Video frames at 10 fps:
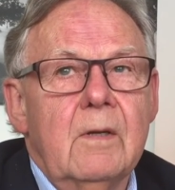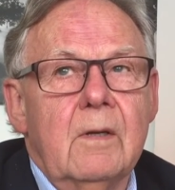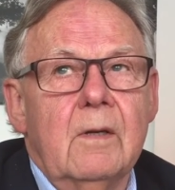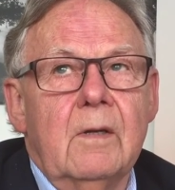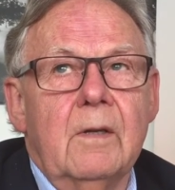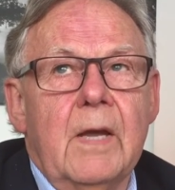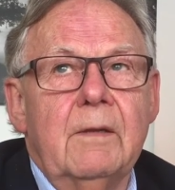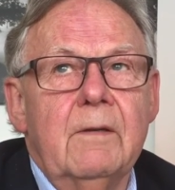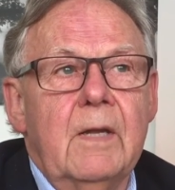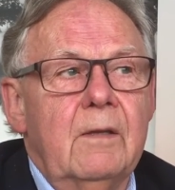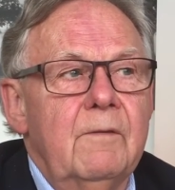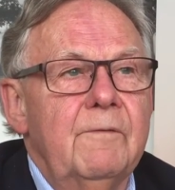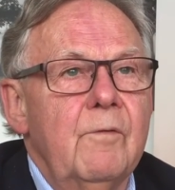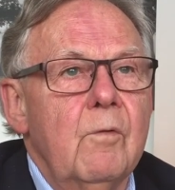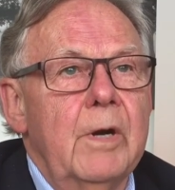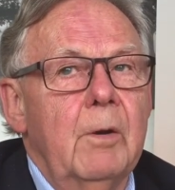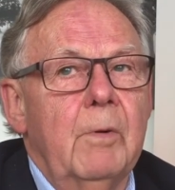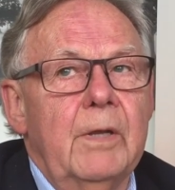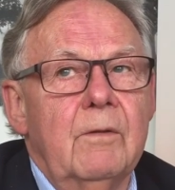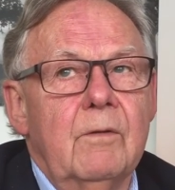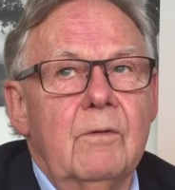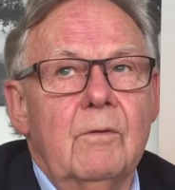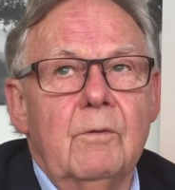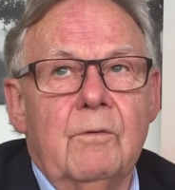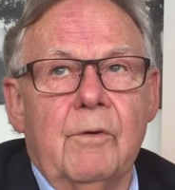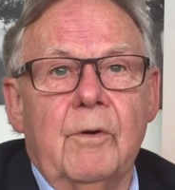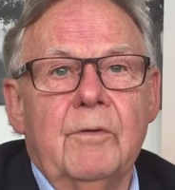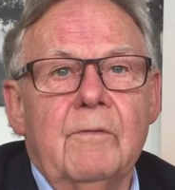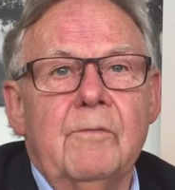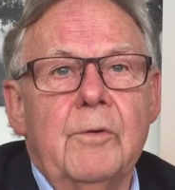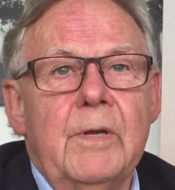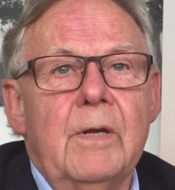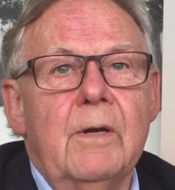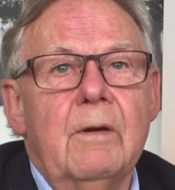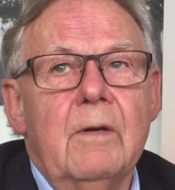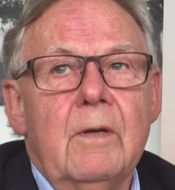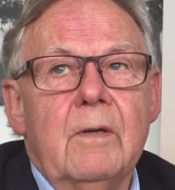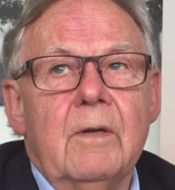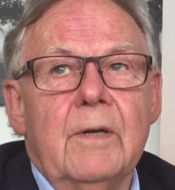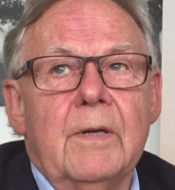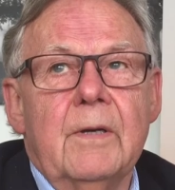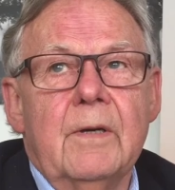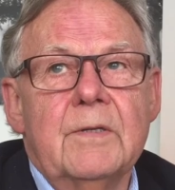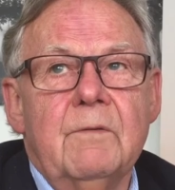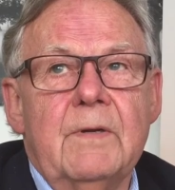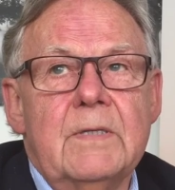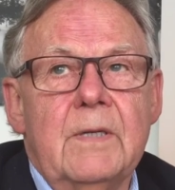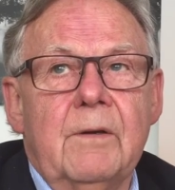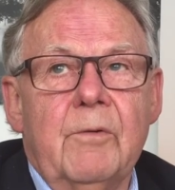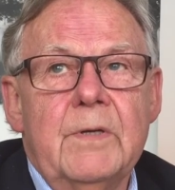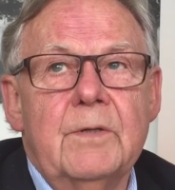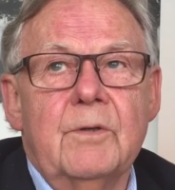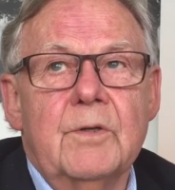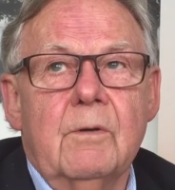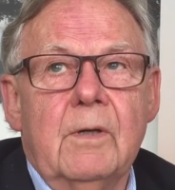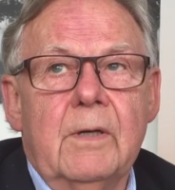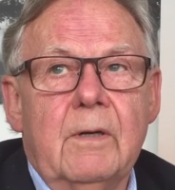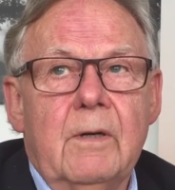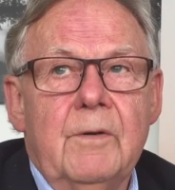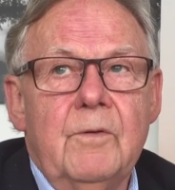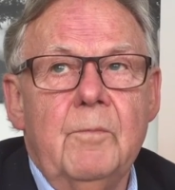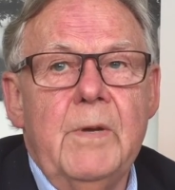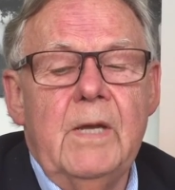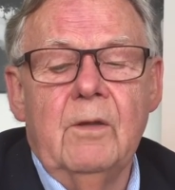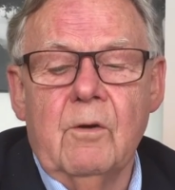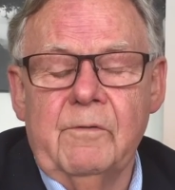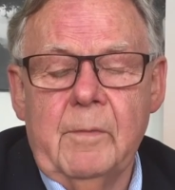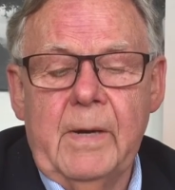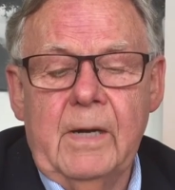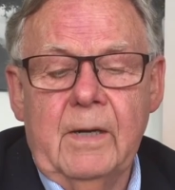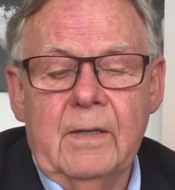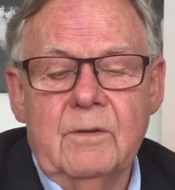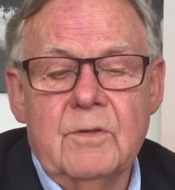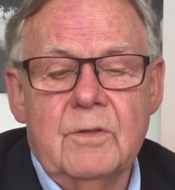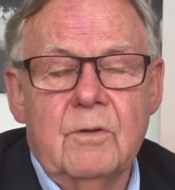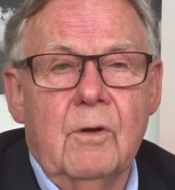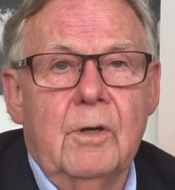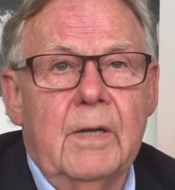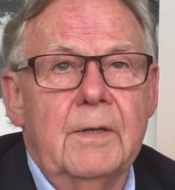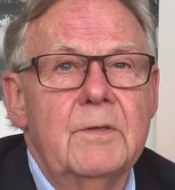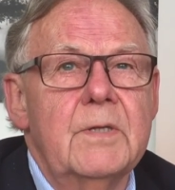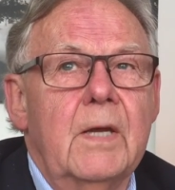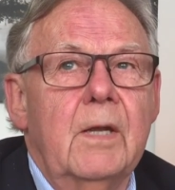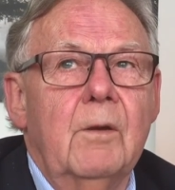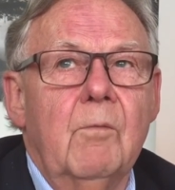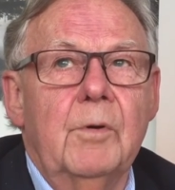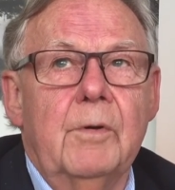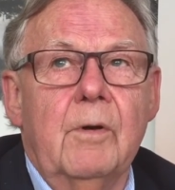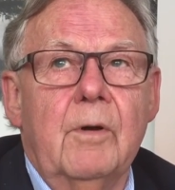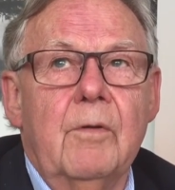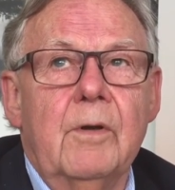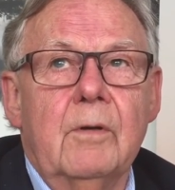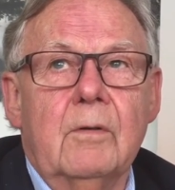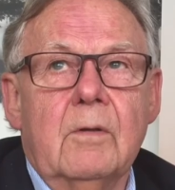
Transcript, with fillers: Uh, in 1984, I went to Toronto for a year uh, as a visiting research scholar to be in North America to start to understand what are the